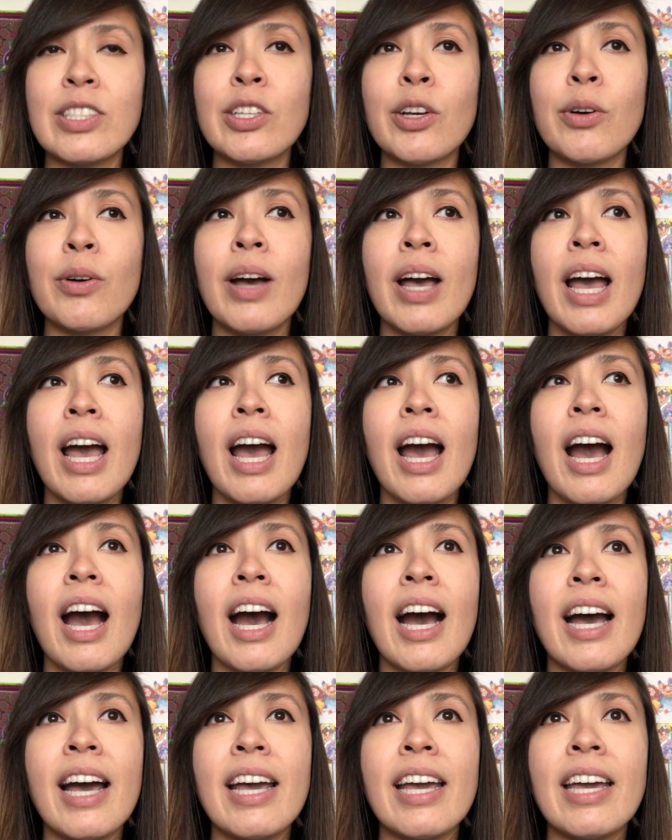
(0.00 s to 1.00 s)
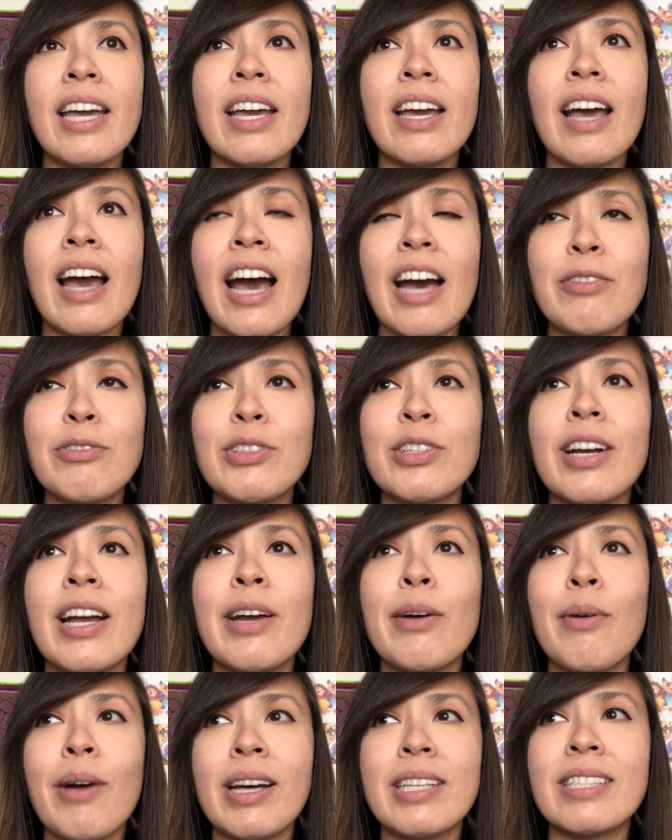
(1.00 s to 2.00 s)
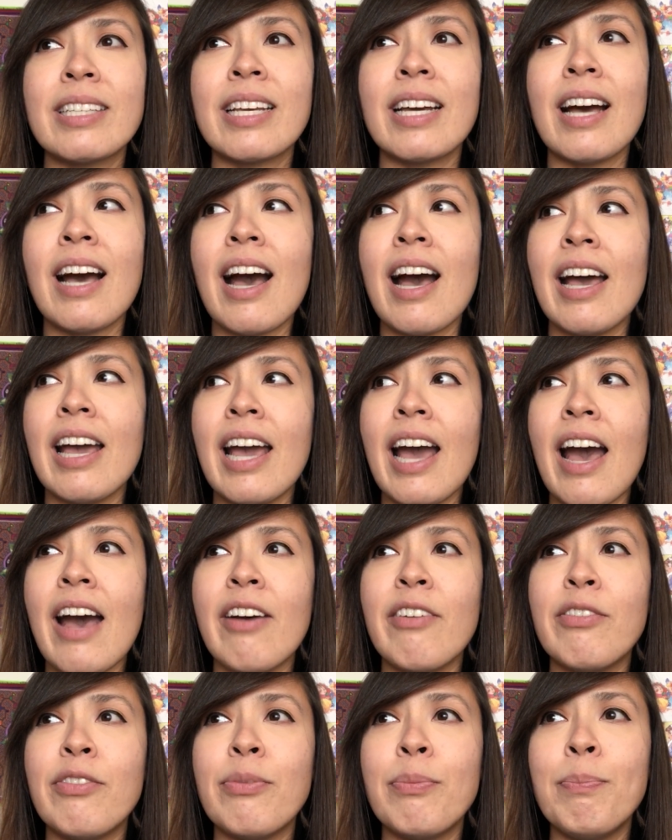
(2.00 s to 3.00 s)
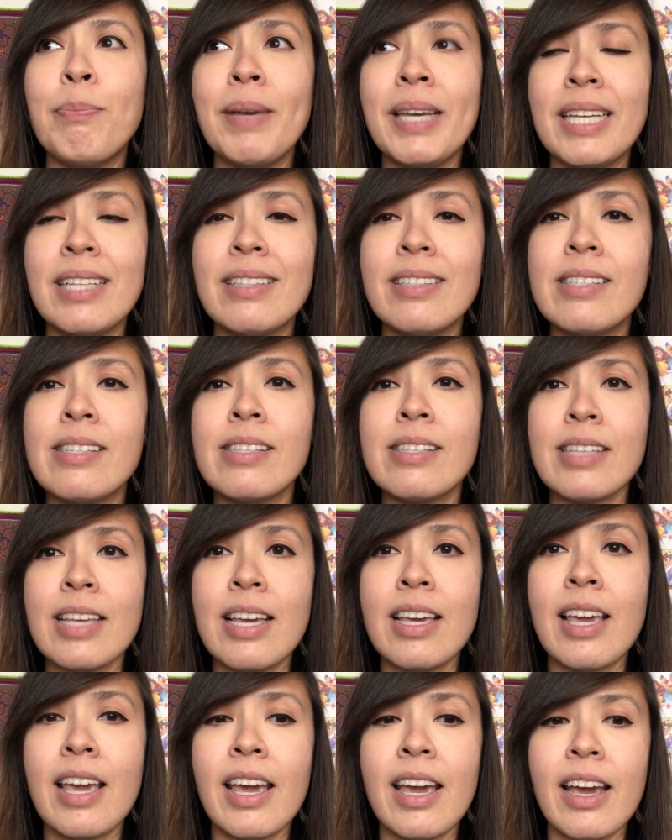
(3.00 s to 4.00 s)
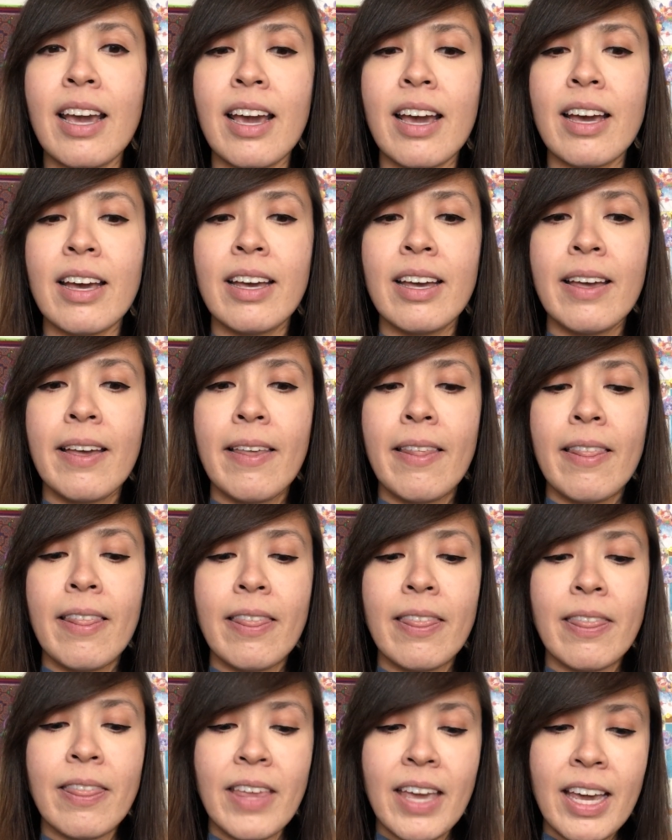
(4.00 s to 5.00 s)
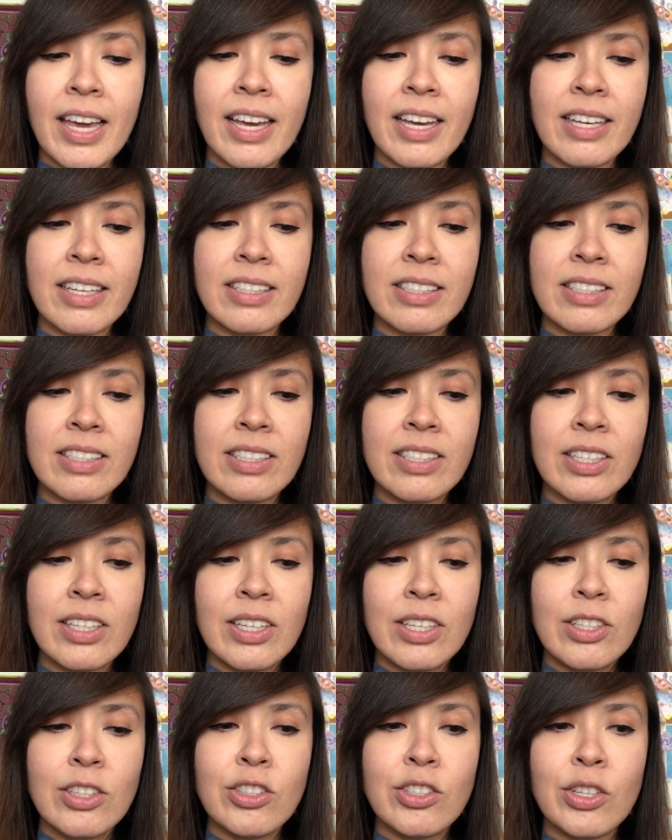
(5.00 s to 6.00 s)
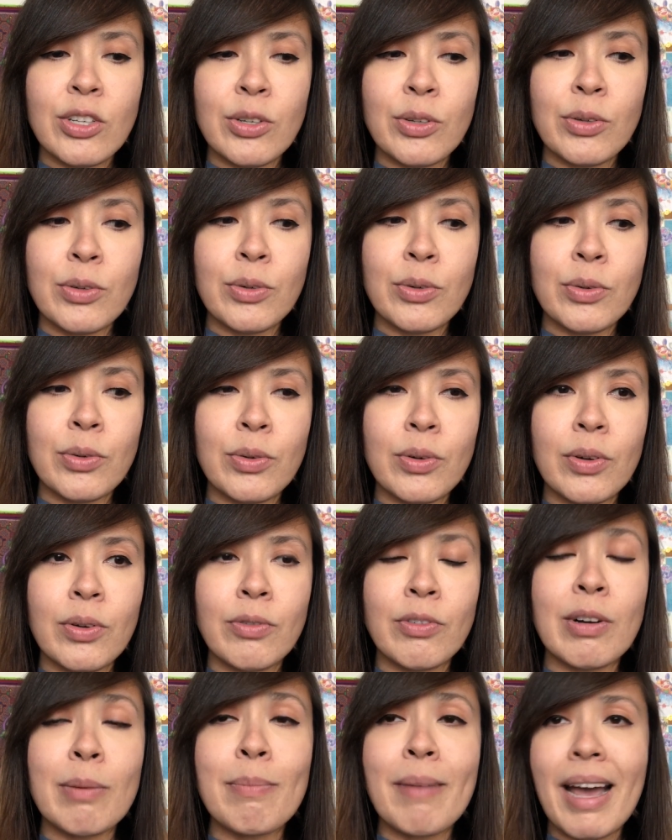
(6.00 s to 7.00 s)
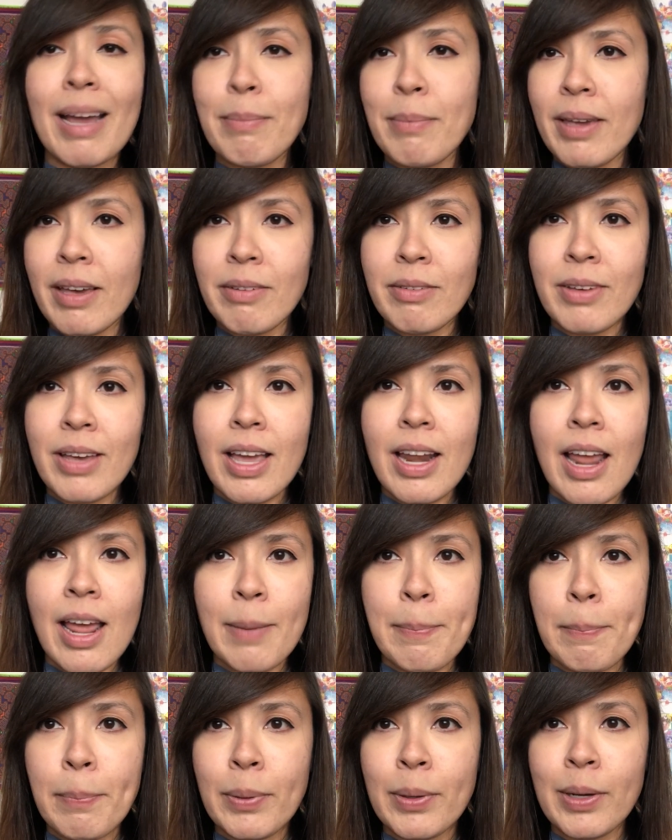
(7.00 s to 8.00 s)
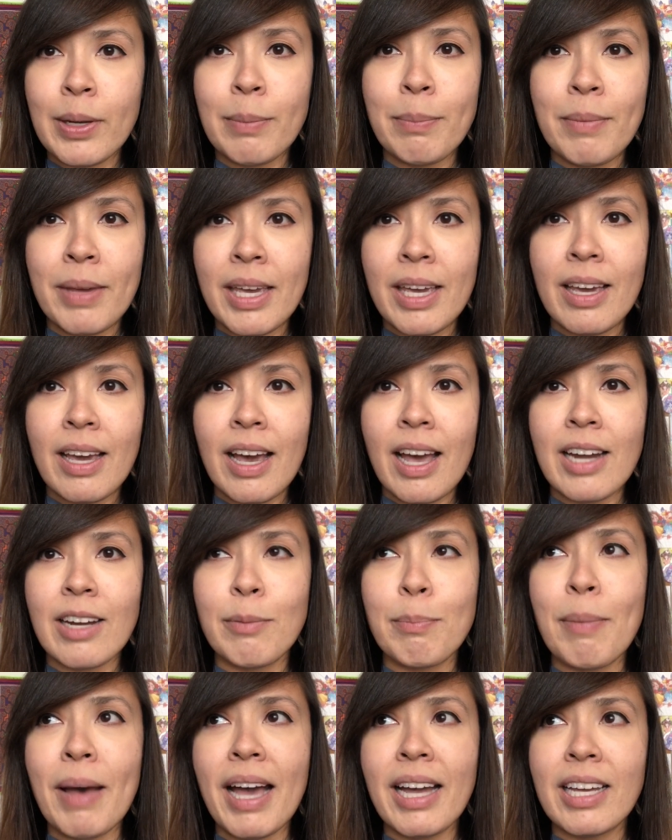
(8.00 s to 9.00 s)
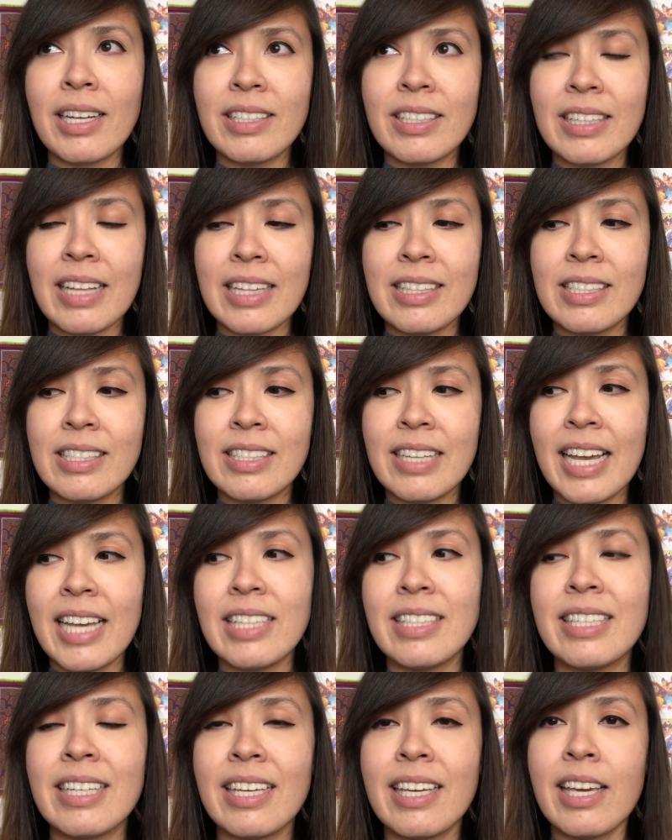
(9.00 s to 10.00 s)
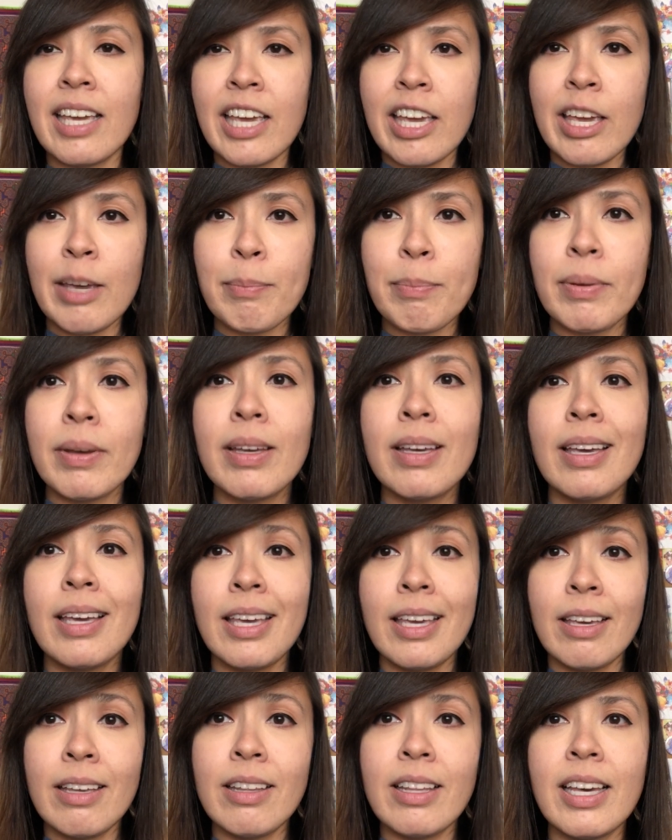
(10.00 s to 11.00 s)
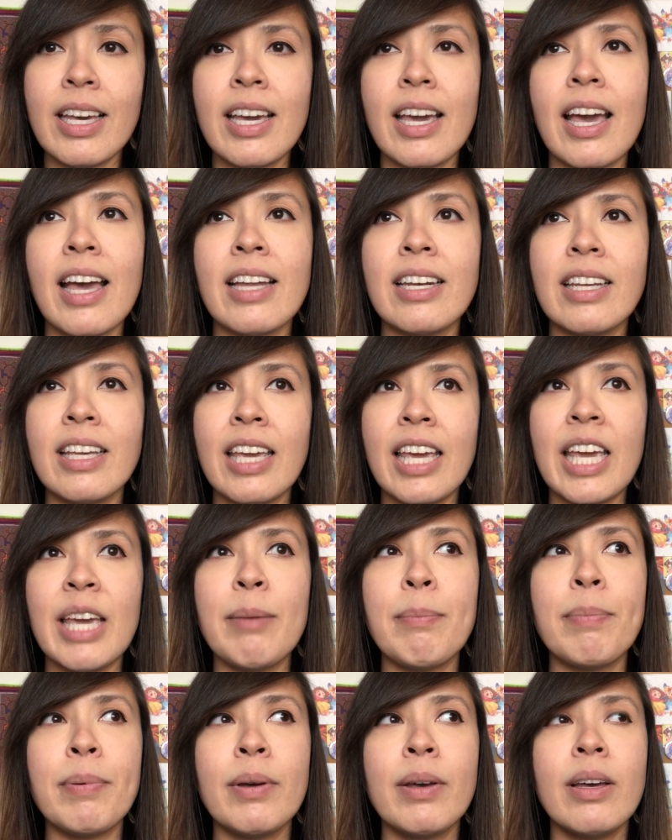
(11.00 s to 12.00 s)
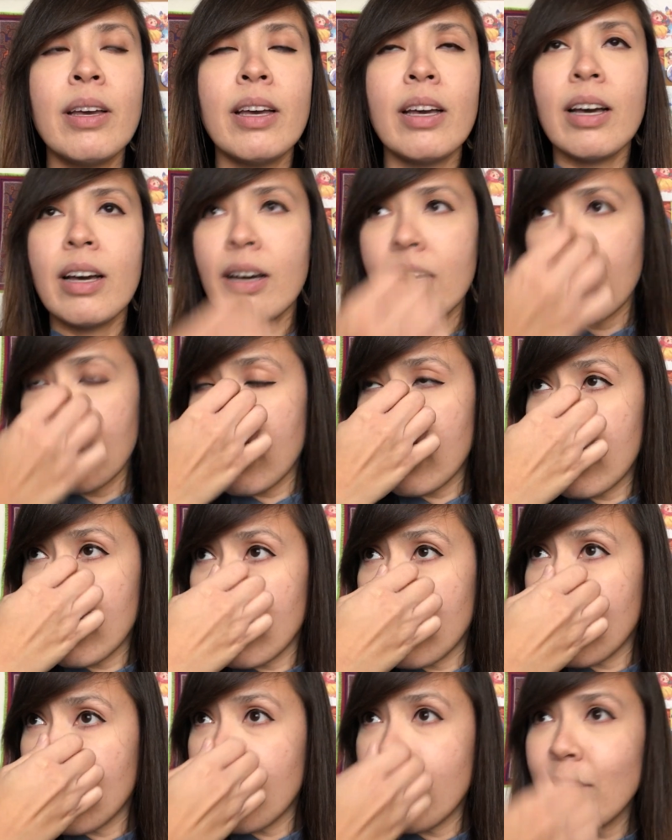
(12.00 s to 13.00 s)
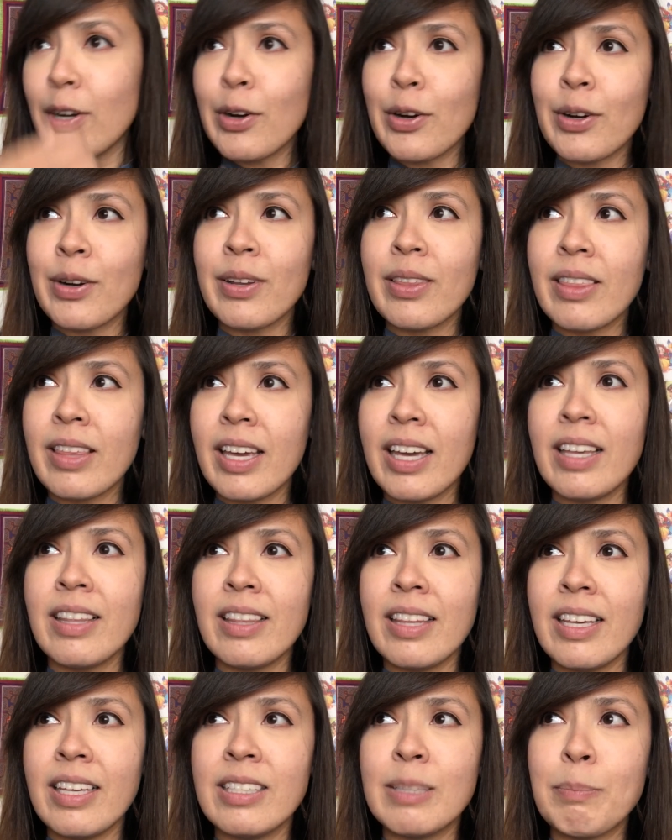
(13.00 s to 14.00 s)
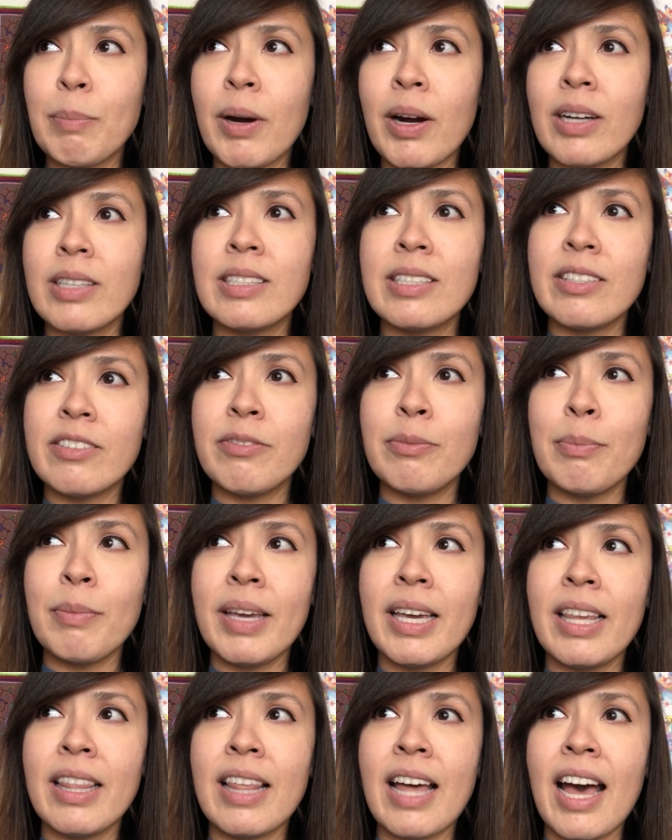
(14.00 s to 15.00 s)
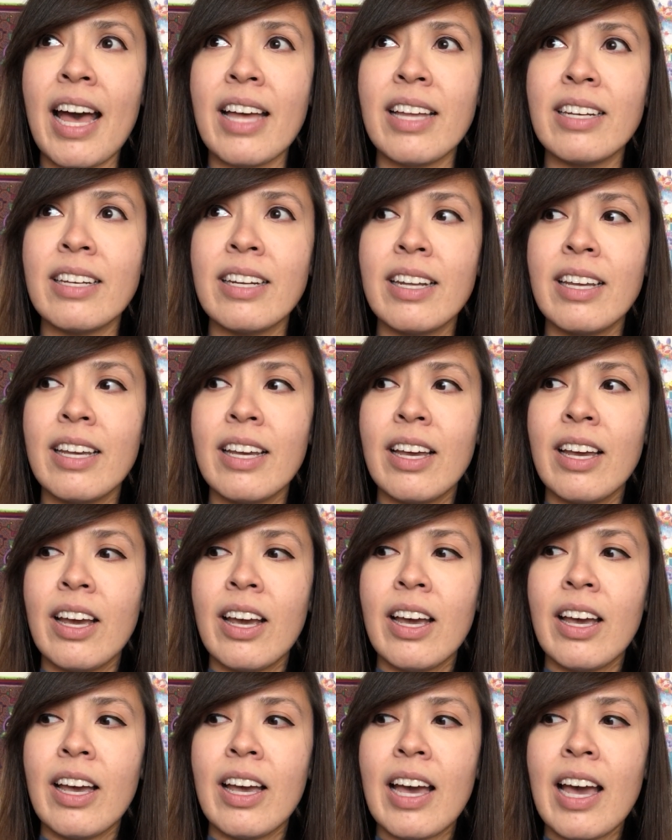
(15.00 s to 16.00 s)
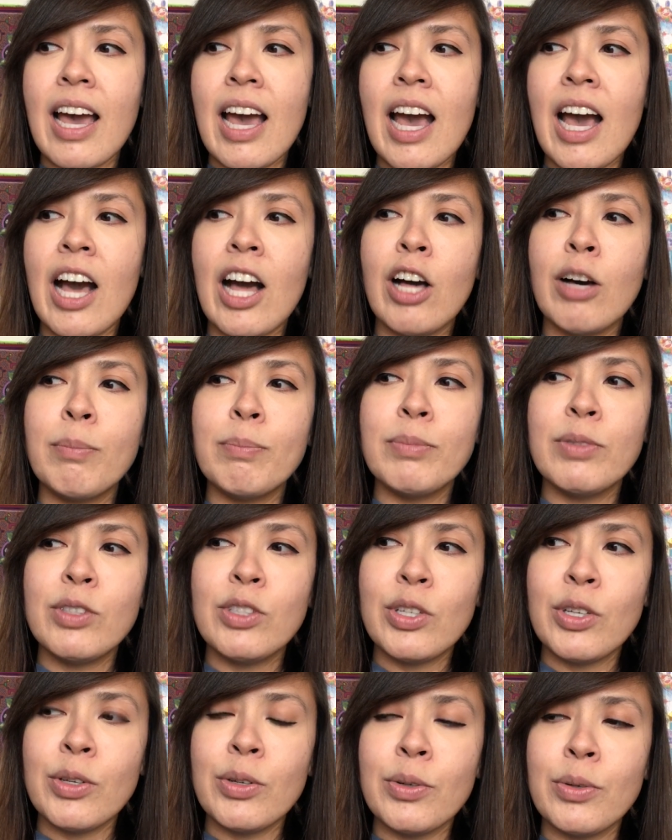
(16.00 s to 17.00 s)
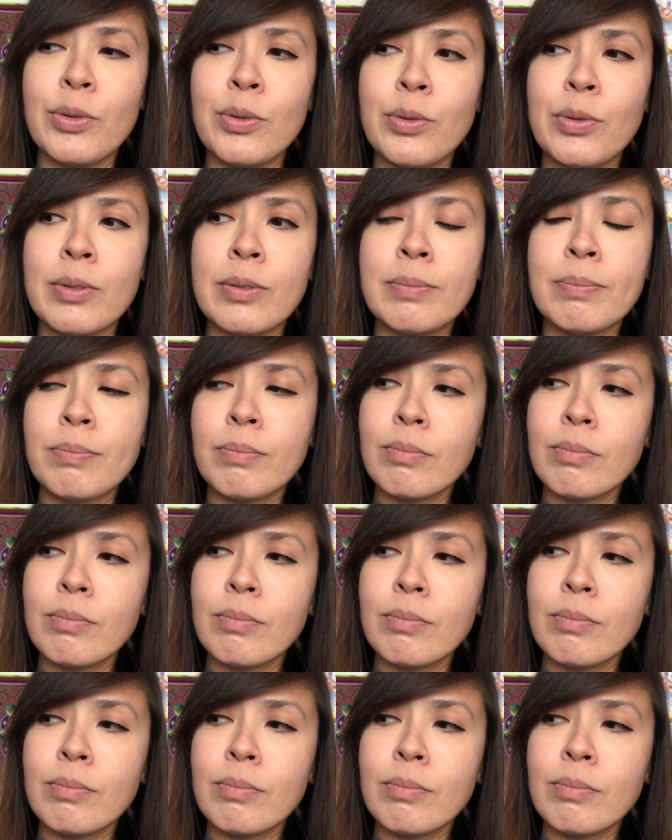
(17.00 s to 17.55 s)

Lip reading: So after ayahuasca, I have been seeking things to remind me of it and put me kind of back into that state to keep healing and keep unearthing these parts of me that help to